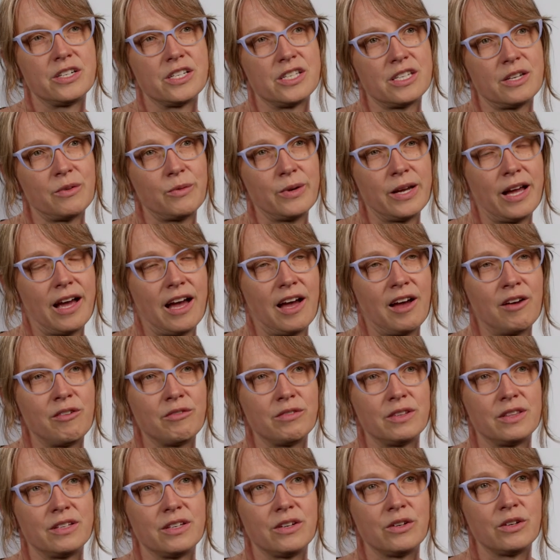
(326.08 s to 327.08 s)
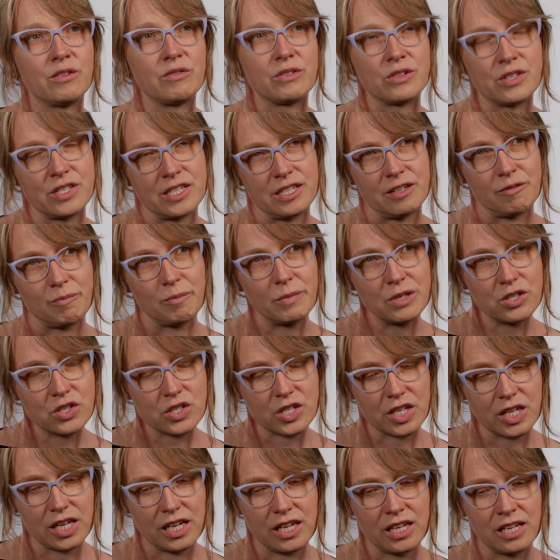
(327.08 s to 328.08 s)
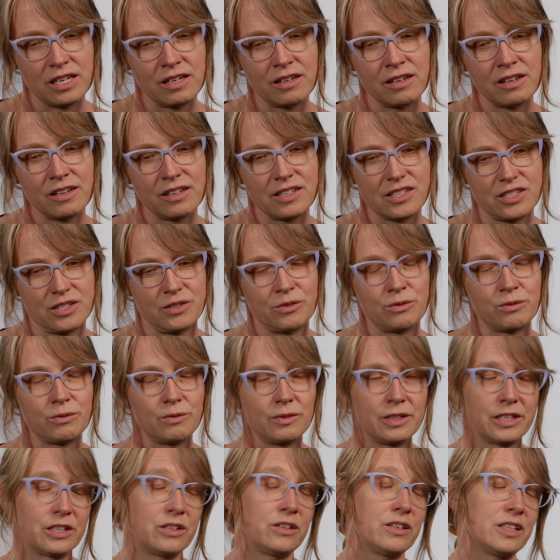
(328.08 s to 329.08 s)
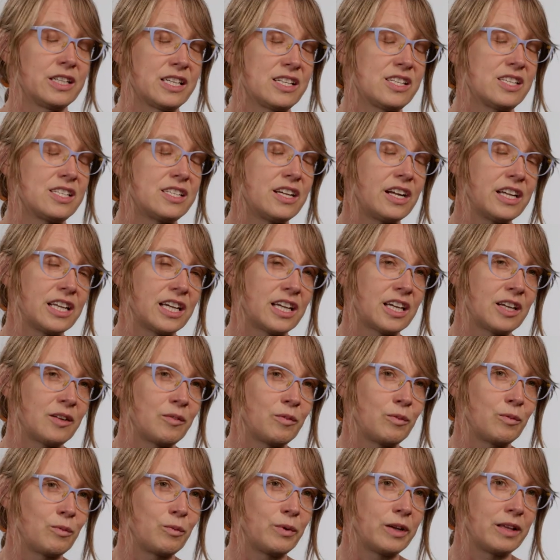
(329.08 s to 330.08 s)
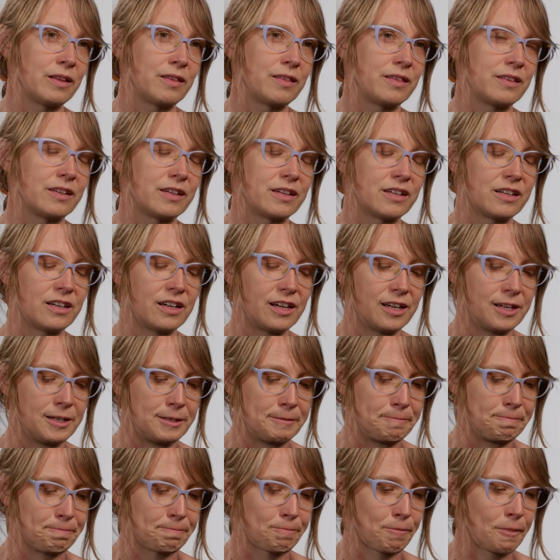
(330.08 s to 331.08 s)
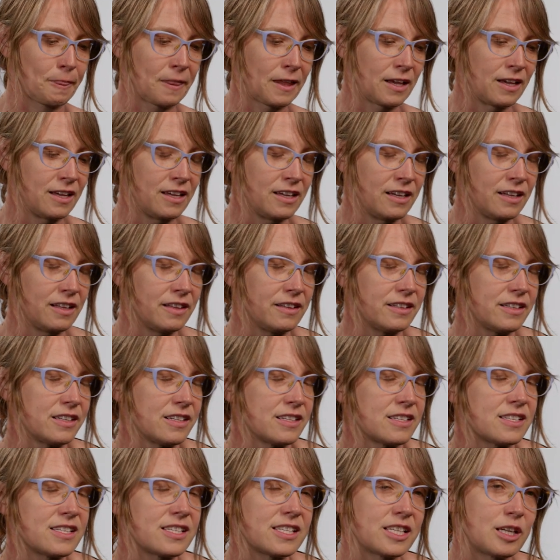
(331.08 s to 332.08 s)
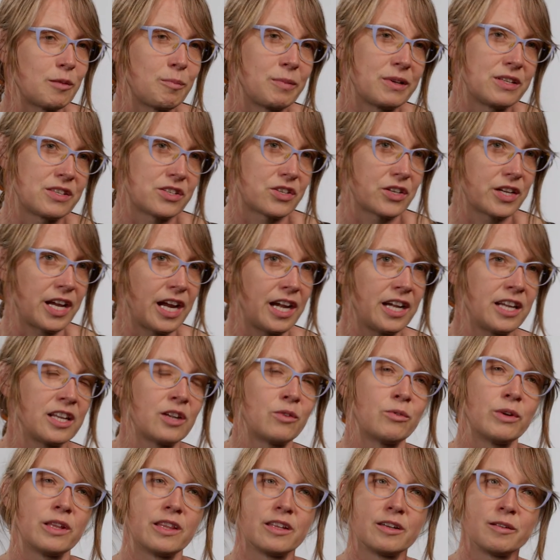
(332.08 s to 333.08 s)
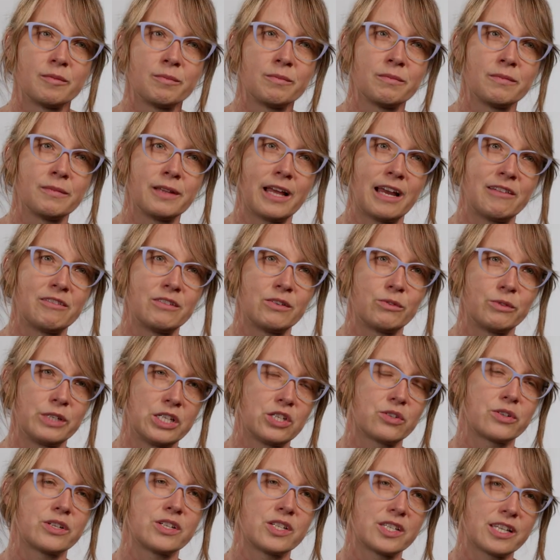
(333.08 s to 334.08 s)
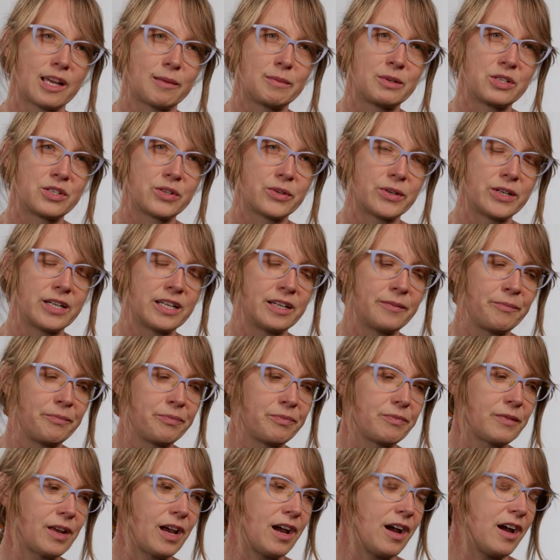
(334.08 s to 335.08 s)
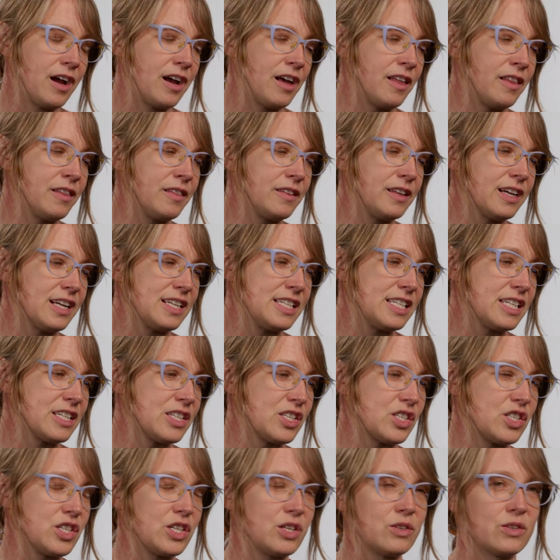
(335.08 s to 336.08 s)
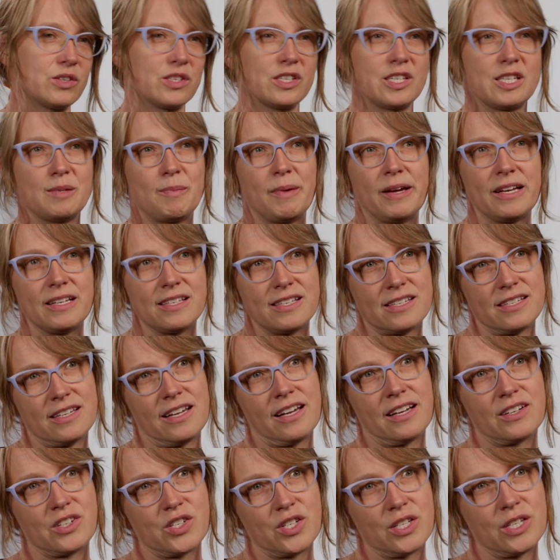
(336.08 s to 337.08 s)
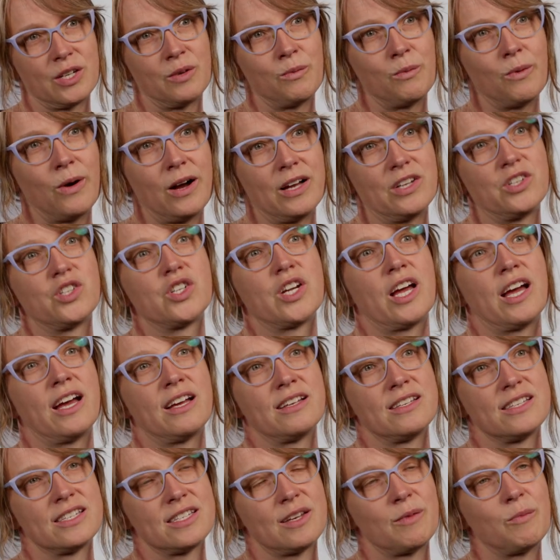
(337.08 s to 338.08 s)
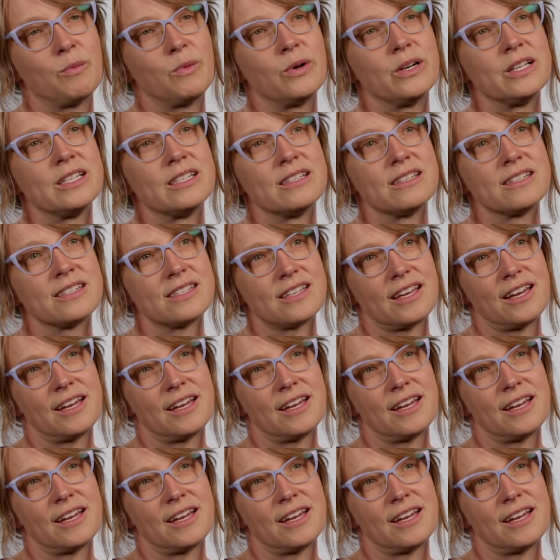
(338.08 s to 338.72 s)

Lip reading: that we have at the University of Michigan to literally study with the Sleep and Circadian Rhythm Research Laboratory. The idea is to use the space to actually watch as someone's